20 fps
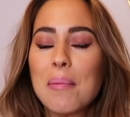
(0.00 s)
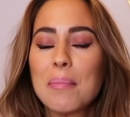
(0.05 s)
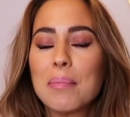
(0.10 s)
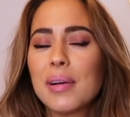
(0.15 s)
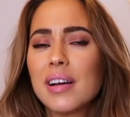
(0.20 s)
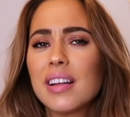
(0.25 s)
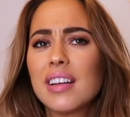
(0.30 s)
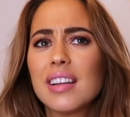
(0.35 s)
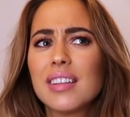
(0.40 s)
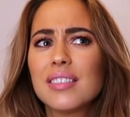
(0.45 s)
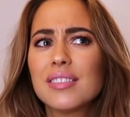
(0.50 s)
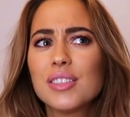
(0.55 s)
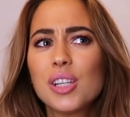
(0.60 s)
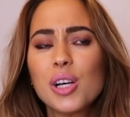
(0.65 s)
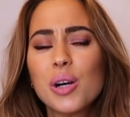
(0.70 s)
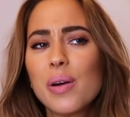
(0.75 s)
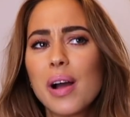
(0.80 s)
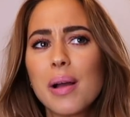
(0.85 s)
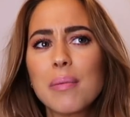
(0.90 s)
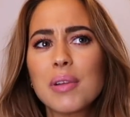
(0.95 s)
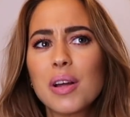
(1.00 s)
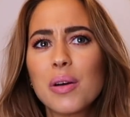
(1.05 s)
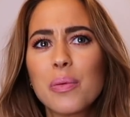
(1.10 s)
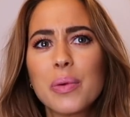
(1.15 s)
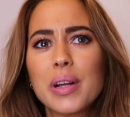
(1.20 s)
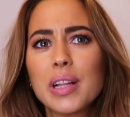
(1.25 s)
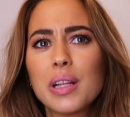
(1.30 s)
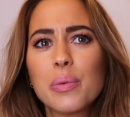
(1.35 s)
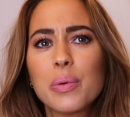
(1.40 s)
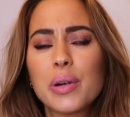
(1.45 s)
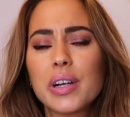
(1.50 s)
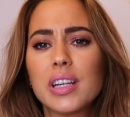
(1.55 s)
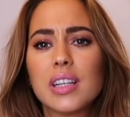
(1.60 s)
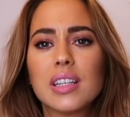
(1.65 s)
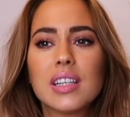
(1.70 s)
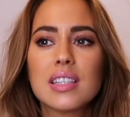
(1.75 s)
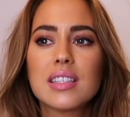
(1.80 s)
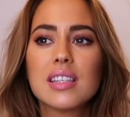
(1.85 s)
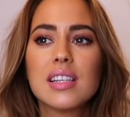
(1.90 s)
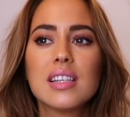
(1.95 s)
But no, I'm not really worried
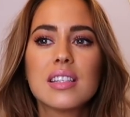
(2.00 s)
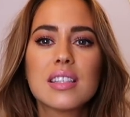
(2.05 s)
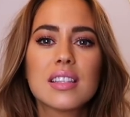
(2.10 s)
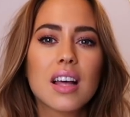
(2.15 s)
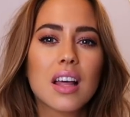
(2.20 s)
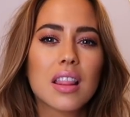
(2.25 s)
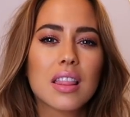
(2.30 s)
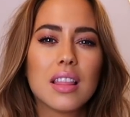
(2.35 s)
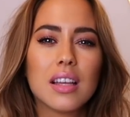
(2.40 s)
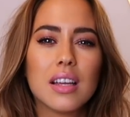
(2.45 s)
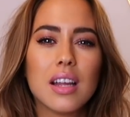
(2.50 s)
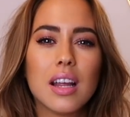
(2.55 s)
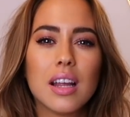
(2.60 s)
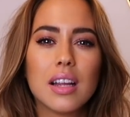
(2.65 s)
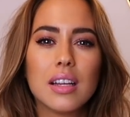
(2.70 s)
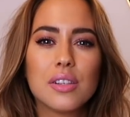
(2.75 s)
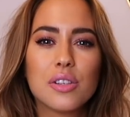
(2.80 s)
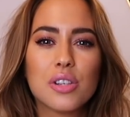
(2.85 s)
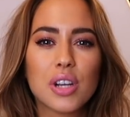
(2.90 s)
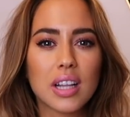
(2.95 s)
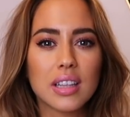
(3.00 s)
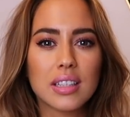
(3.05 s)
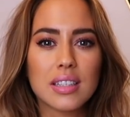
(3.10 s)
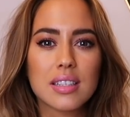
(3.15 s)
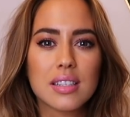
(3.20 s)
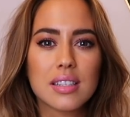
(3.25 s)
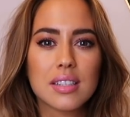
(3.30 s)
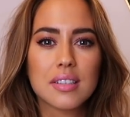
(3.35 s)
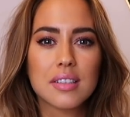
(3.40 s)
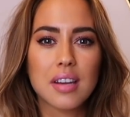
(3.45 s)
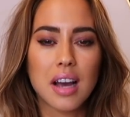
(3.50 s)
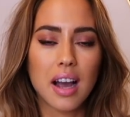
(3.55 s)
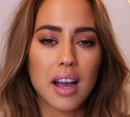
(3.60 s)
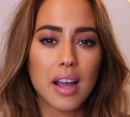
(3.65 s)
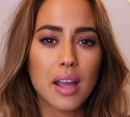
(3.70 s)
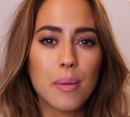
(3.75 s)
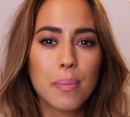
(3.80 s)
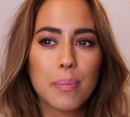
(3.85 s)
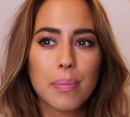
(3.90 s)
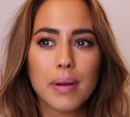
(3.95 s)
because he is not the jealous
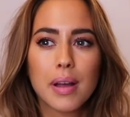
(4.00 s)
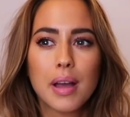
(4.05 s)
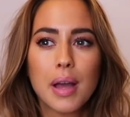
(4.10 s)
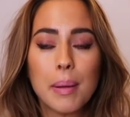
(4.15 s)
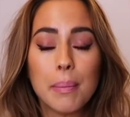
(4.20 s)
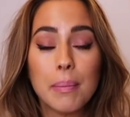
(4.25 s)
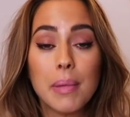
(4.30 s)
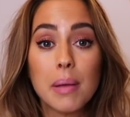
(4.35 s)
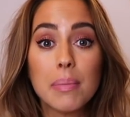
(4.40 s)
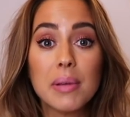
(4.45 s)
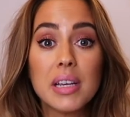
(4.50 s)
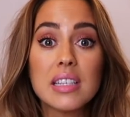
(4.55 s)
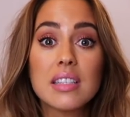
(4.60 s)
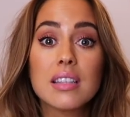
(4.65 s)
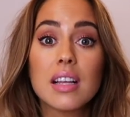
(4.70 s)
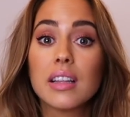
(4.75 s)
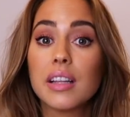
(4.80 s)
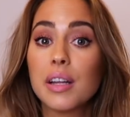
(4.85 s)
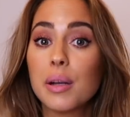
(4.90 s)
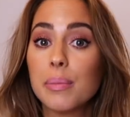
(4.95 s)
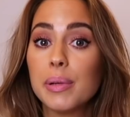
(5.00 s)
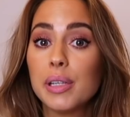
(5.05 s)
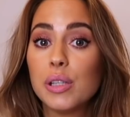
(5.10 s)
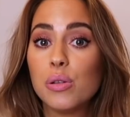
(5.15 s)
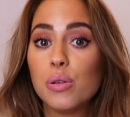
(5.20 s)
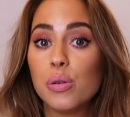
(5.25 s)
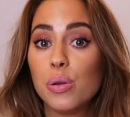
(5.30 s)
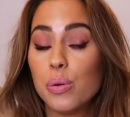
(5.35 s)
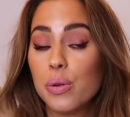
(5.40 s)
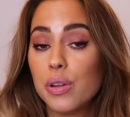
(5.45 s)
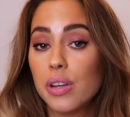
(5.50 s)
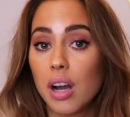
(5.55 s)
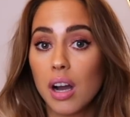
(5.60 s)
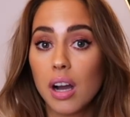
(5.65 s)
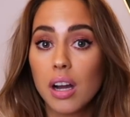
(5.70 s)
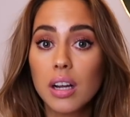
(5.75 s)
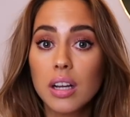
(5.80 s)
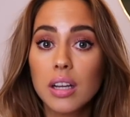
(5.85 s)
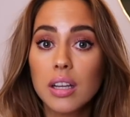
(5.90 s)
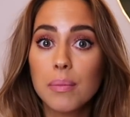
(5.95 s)
type. Maybe he's a little bit too
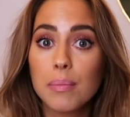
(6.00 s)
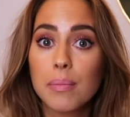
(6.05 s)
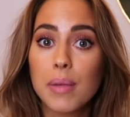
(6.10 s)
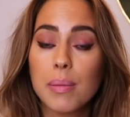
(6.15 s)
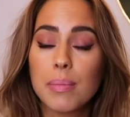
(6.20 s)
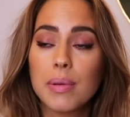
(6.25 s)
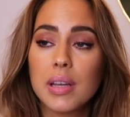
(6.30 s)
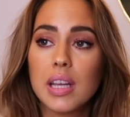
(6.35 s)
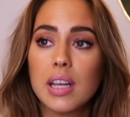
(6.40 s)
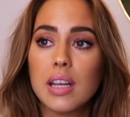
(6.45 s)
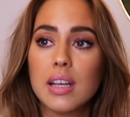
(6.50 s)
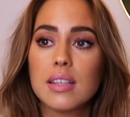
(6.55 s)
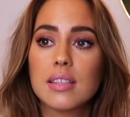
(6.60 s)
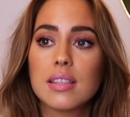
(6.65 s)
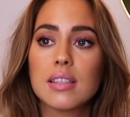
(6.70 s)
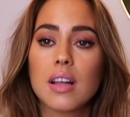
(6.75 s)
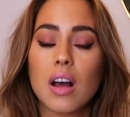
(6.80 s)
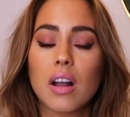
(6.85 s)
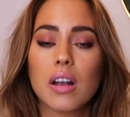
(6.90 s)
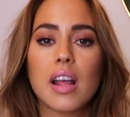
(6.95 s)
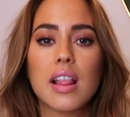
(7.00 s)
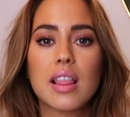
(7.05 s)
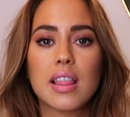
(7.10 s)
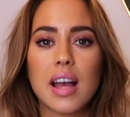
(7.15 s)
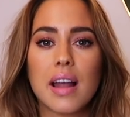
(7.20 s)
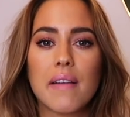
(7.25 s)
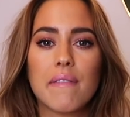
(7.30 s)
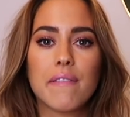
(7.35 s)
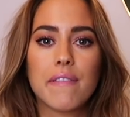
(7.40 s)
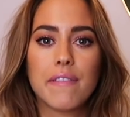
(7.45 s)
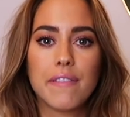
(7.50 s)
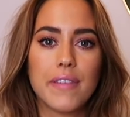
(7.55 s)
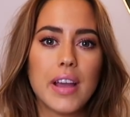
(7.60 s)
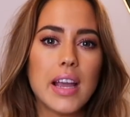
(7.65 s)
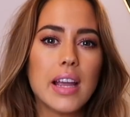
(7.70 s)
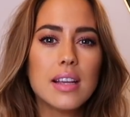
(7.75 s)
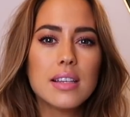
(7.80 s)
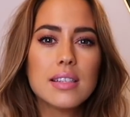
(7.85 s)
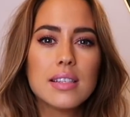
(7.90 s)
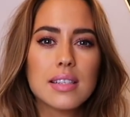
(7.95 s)
young. Maybe he is not in that
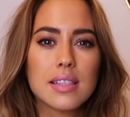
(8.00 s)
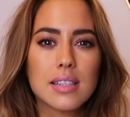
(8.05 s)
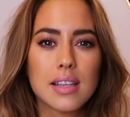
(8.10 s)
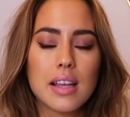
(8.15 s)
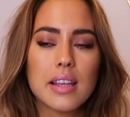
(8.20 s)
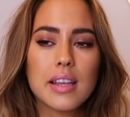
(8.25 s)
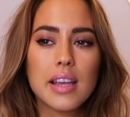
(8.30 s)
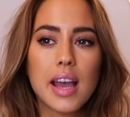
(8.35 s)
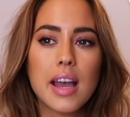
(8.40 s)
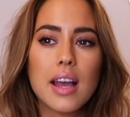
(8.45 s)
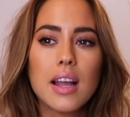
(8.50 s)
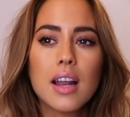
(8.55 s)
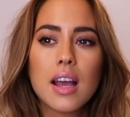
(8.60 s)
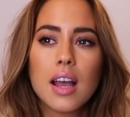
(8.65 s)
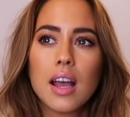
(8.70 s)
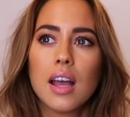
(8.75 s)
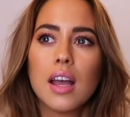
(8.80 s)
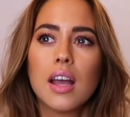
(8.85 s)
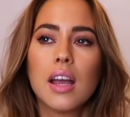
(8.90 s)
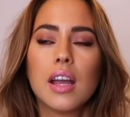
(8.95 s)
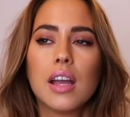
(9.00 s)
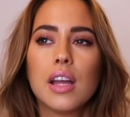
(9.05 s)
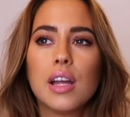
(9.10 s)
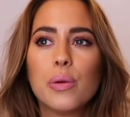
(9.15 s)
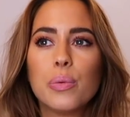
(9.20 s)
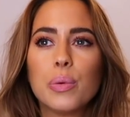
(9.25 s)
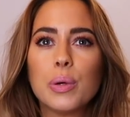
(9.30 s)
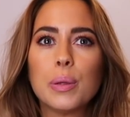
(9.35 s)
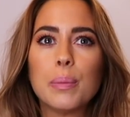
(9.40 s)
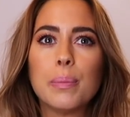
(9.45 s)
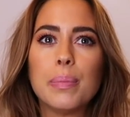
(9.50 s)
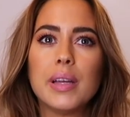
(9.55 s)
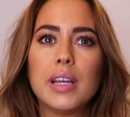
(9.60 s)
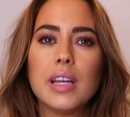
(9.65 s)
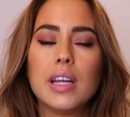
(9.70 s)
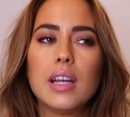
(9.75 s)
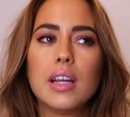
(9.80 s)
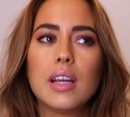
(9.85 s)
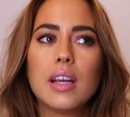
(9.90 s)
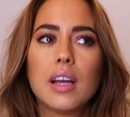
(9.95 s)
phase yet. He will
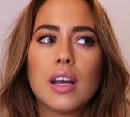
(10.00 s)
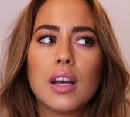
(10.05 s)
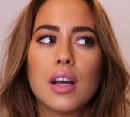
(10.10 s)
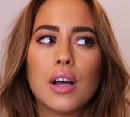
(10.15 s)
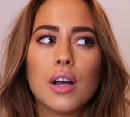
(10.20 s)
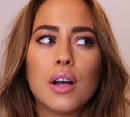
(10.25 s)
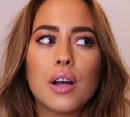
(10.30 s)
be